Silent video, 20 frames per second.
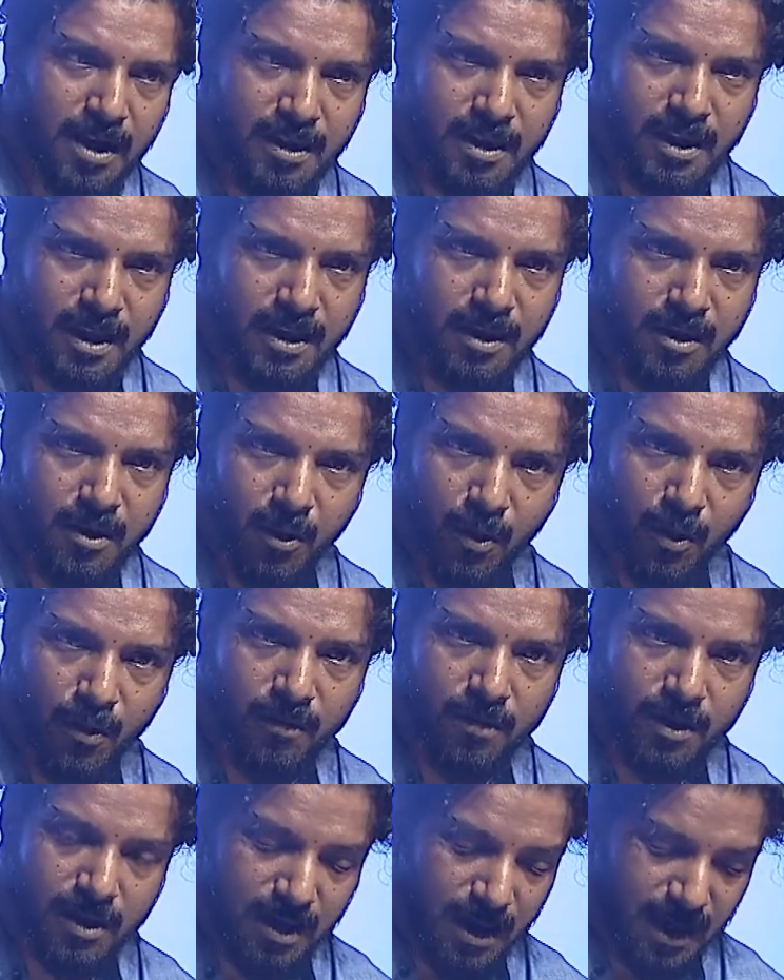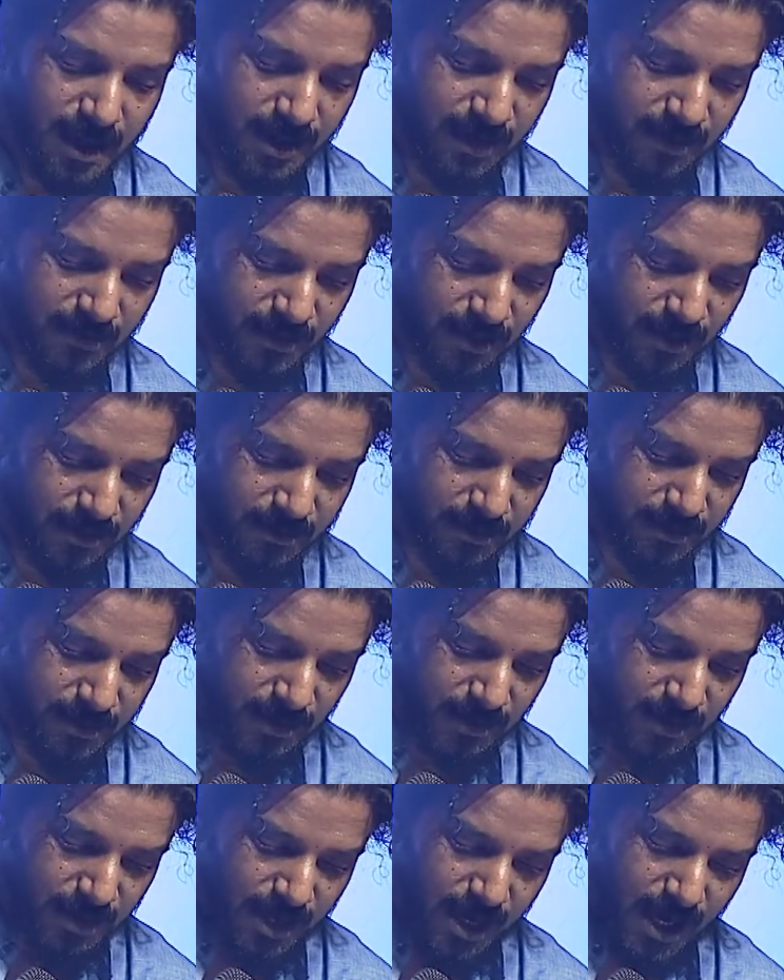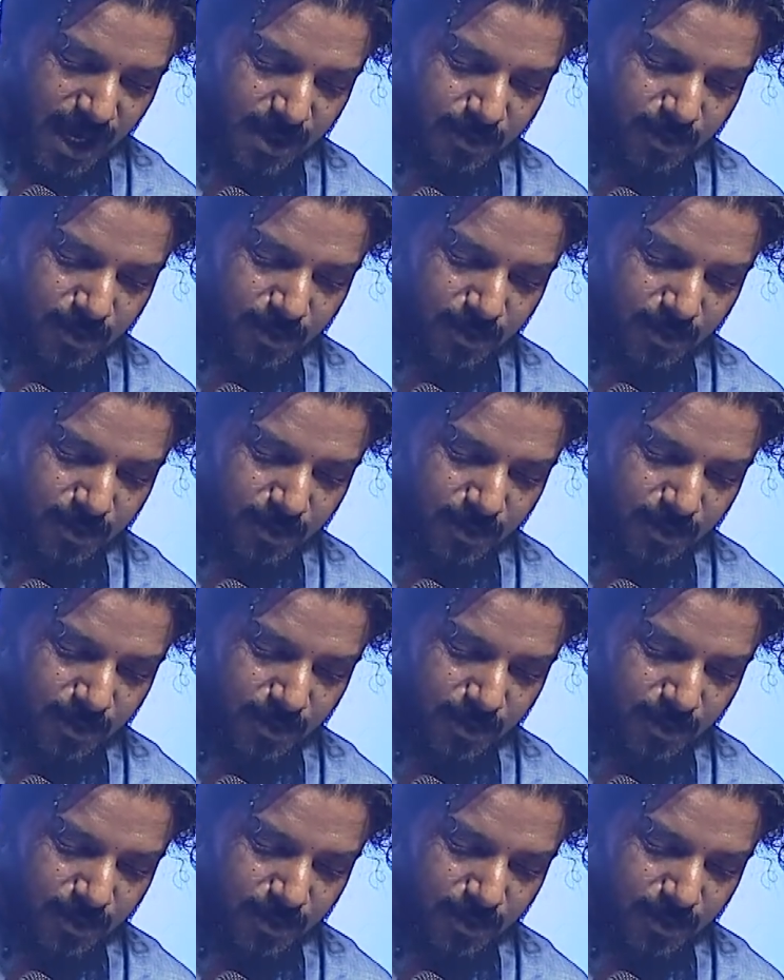thing over another. And